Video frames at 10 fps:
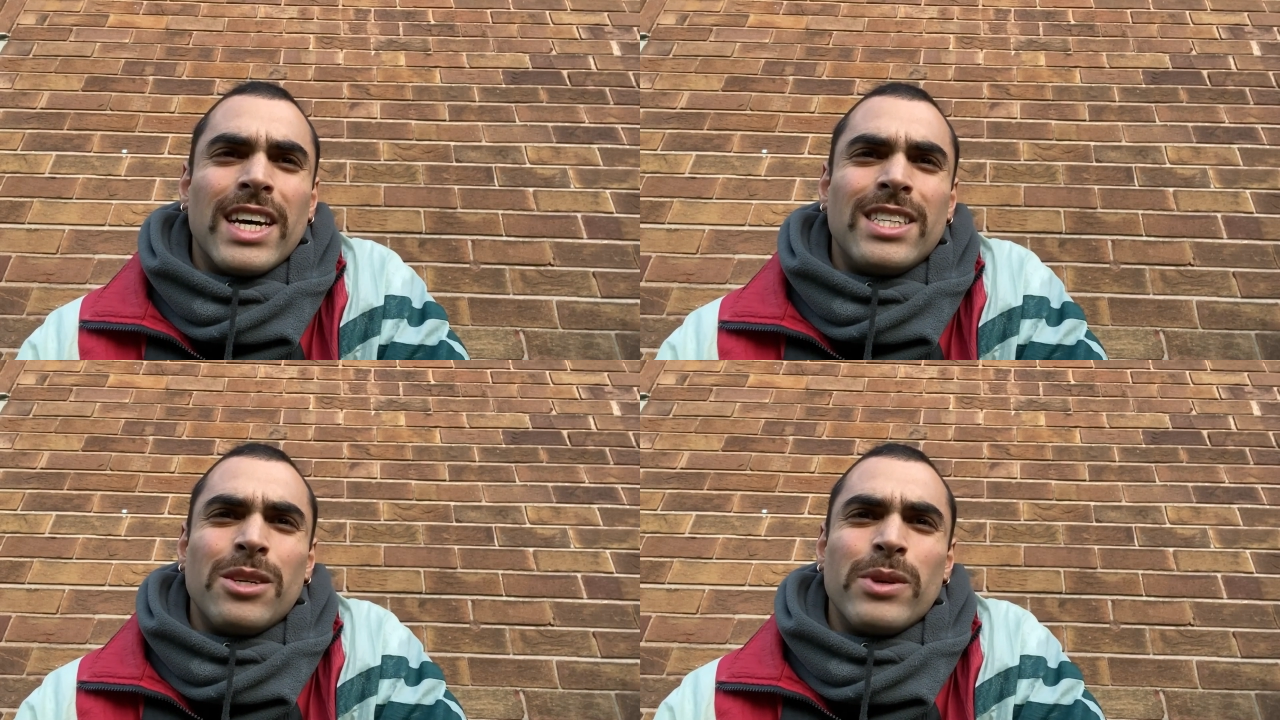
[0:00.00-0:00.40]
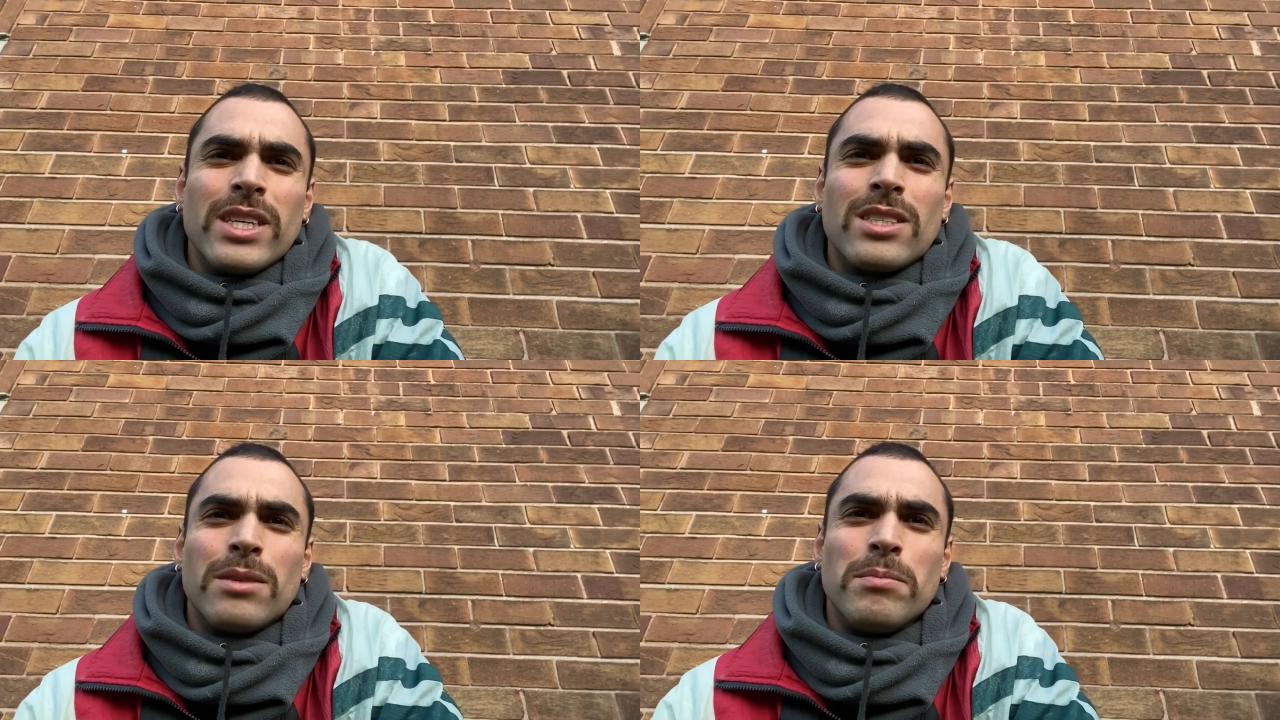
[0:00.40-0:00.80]
doing
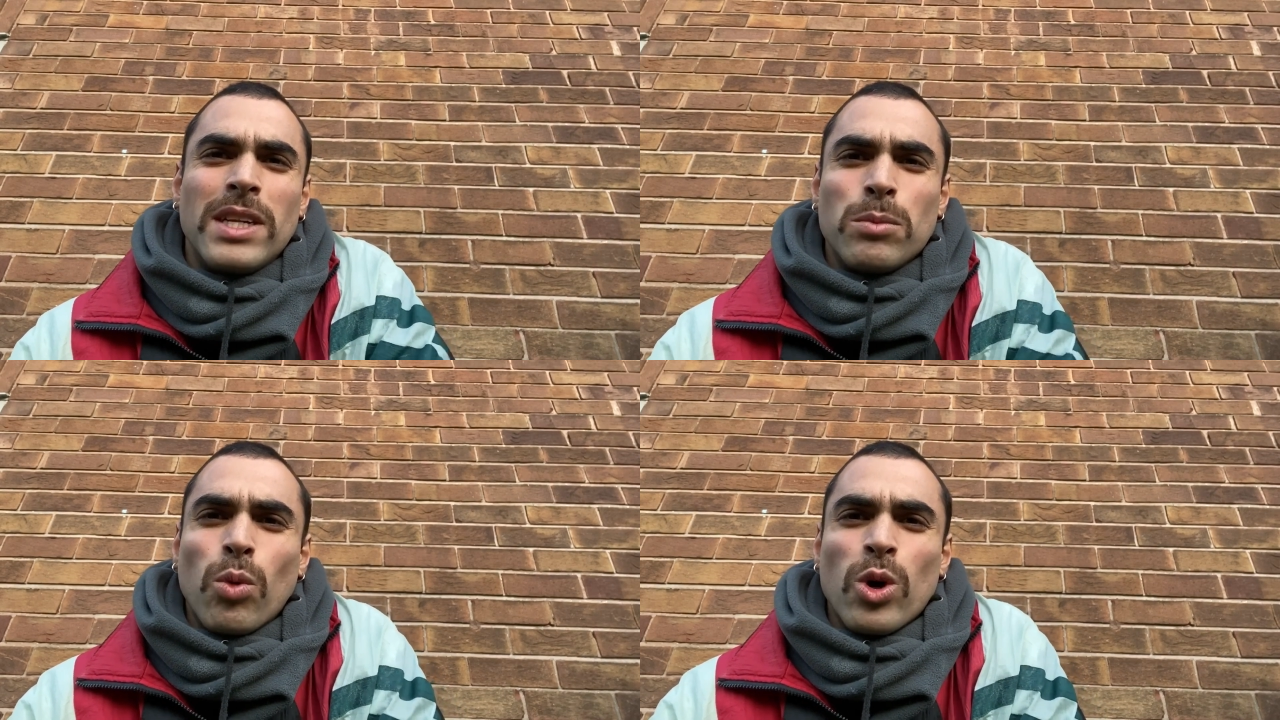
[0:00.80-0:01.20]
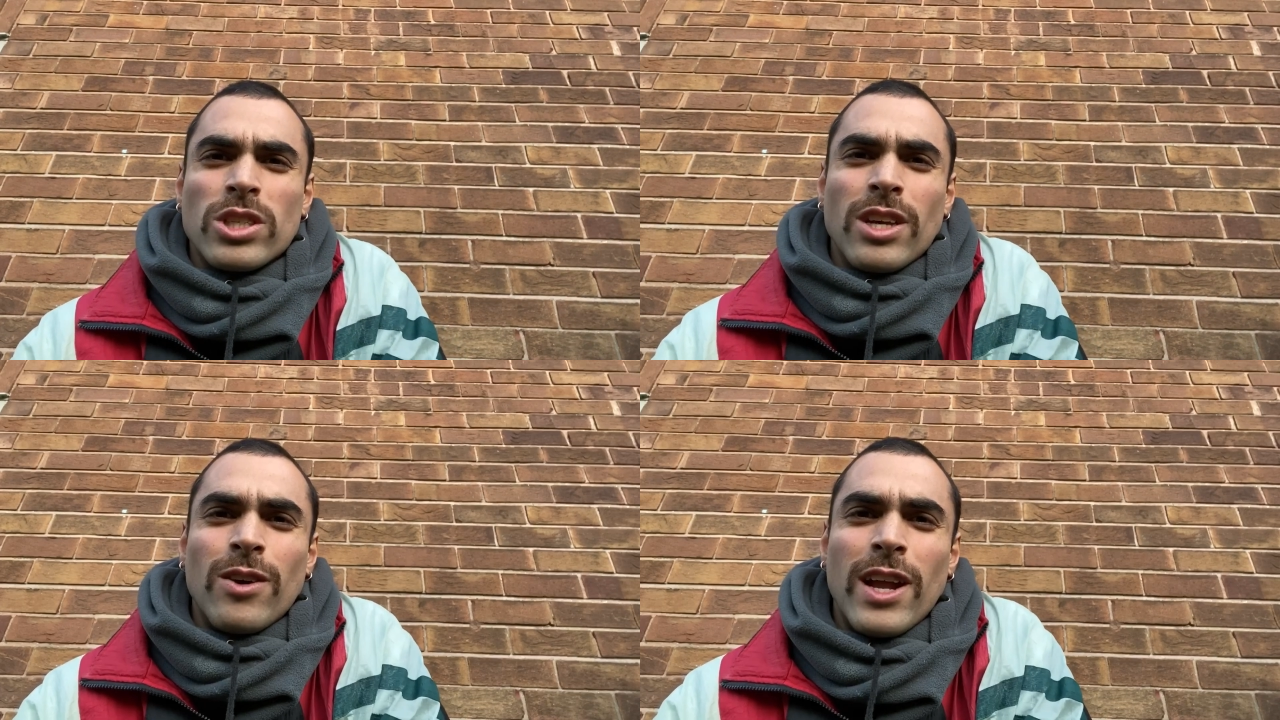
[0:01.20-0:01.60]
some deep water
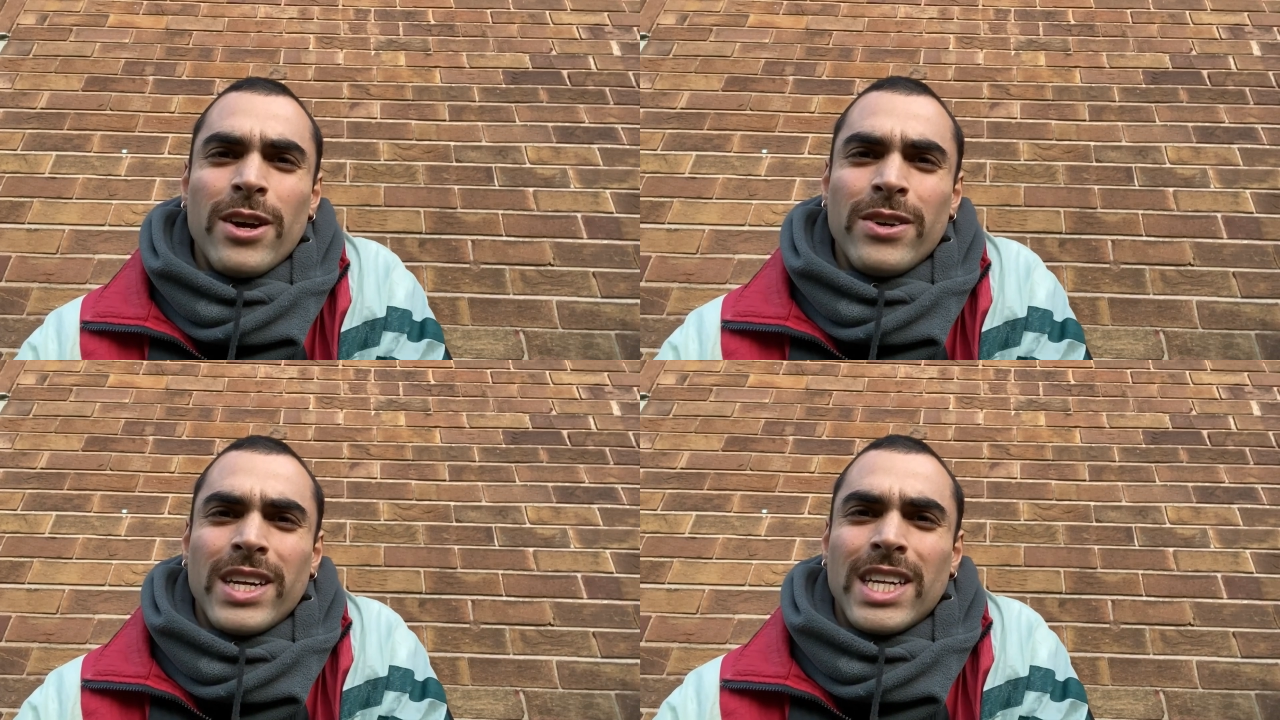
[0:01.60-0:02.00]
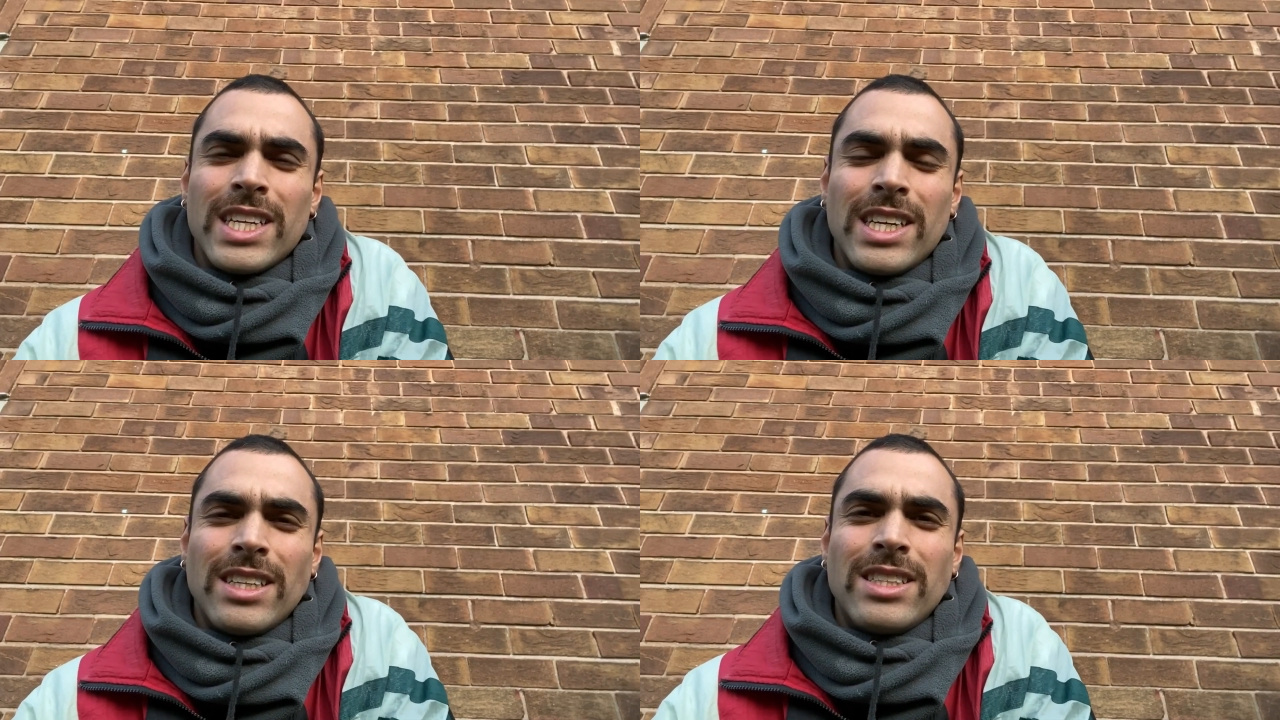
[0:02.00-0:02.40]
solo and
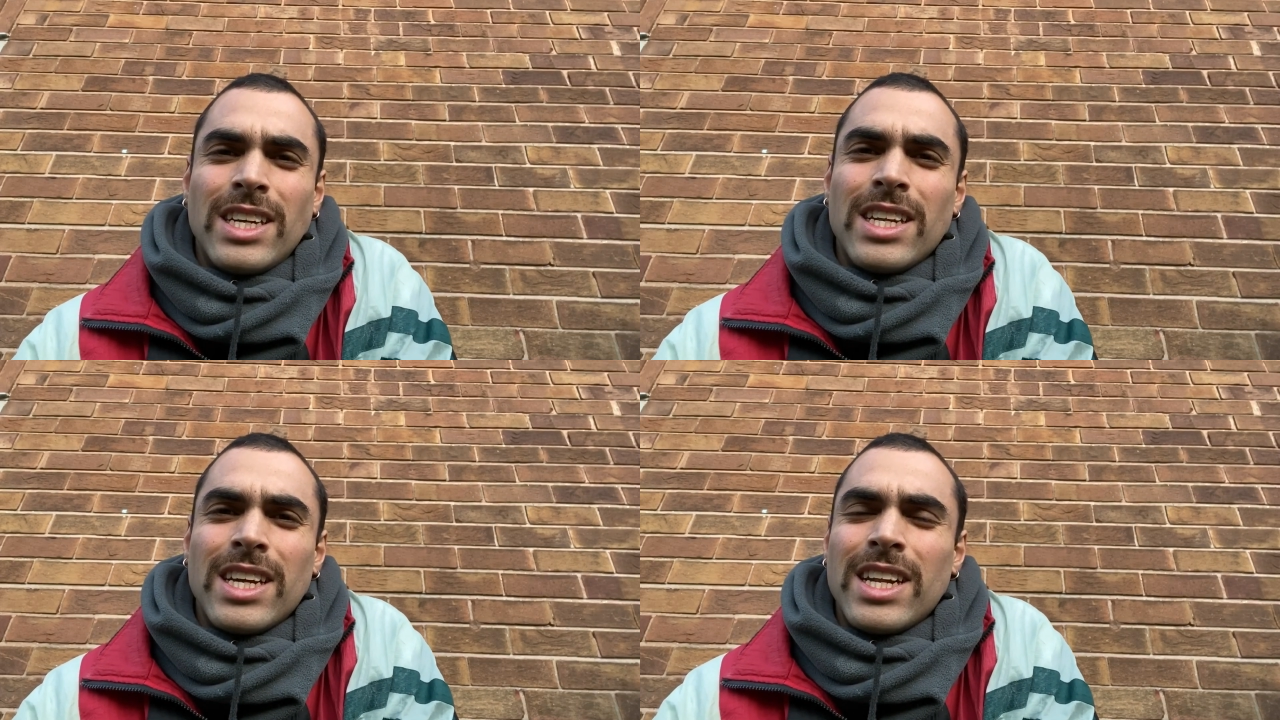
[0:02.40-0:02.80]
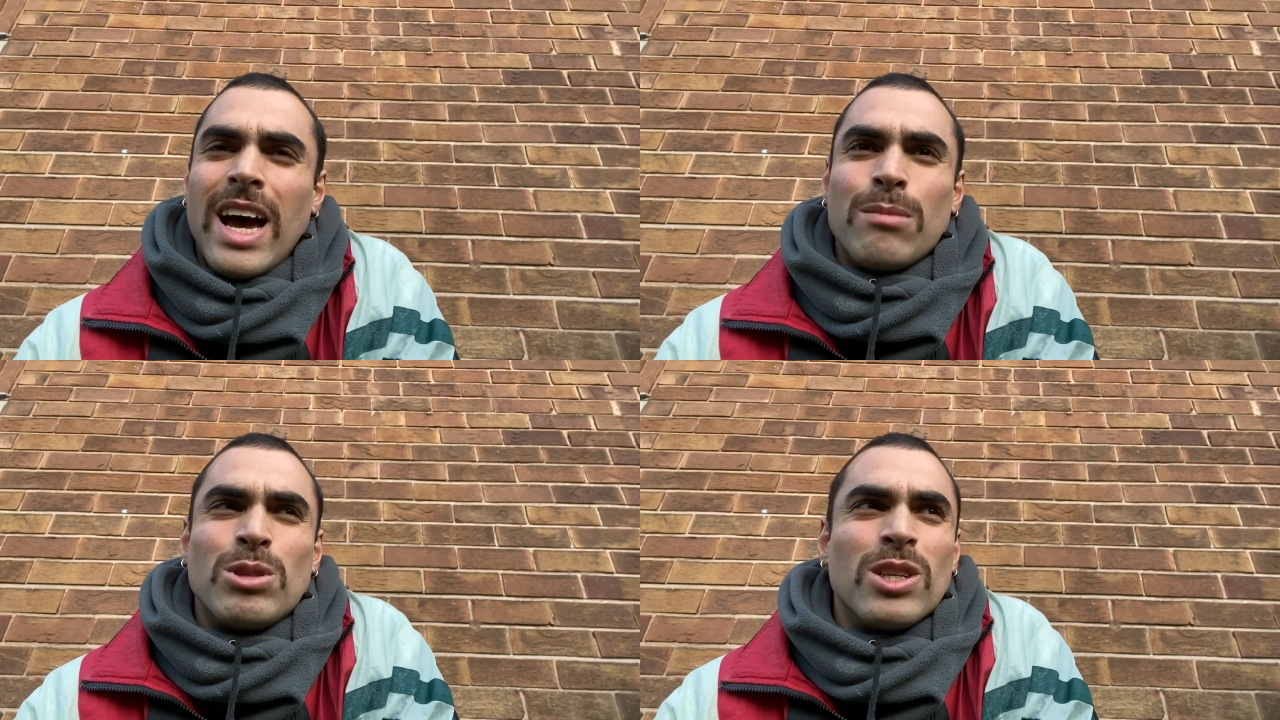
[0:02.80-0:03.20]
he did an
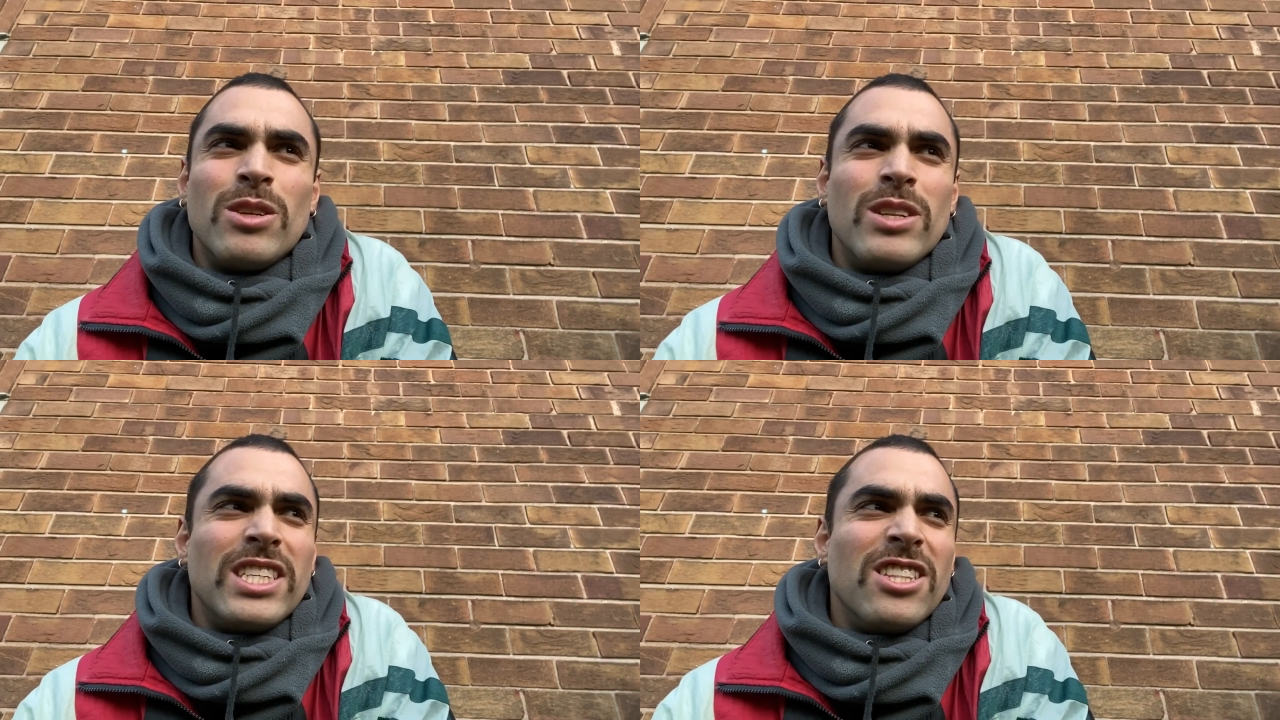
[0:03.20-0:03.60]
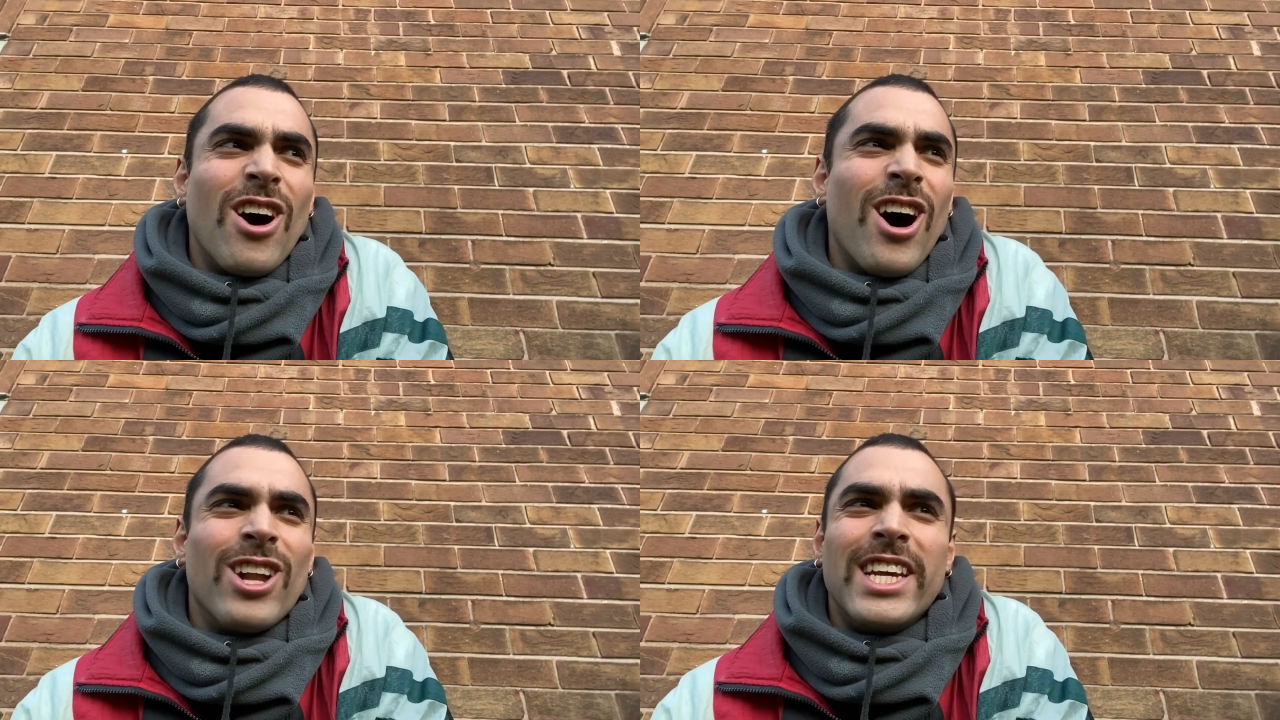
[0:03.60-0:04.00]
absolutely
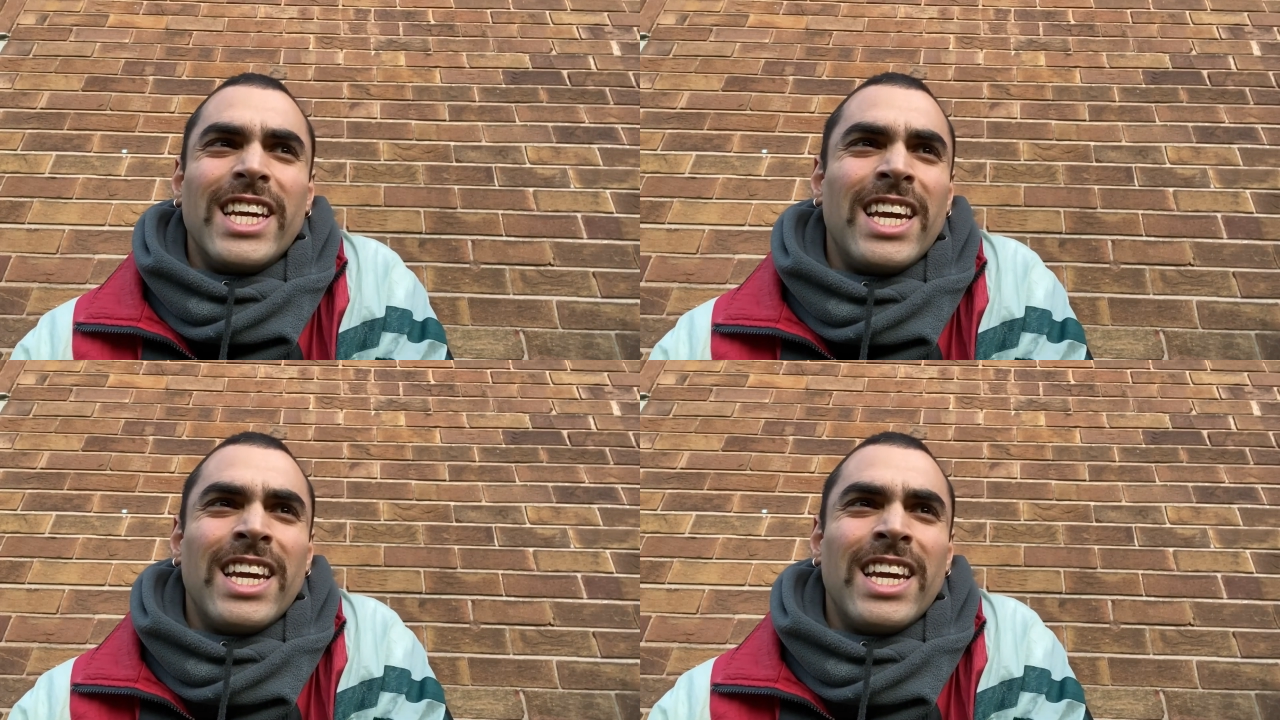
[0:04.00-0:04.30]
gnarly